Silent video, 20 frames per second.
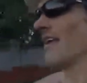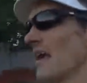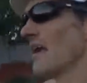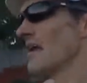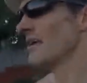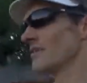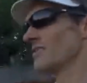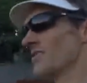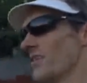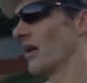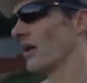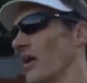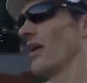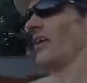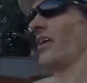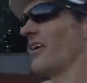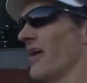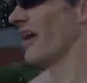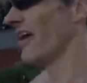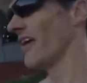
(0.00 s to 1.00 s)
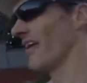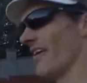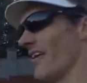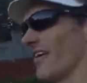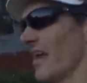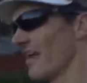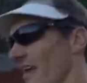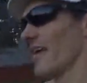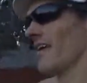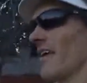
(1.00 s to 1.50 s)
So
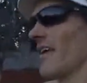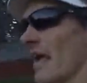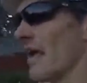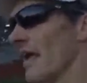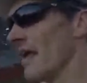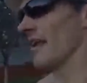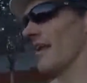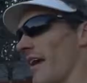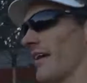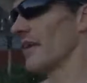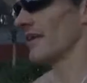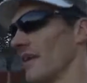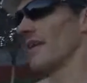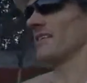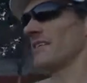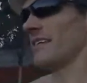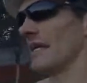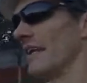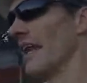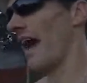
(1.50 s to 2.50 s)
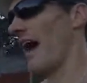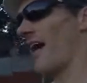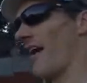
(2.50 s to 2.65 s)
like you can see now,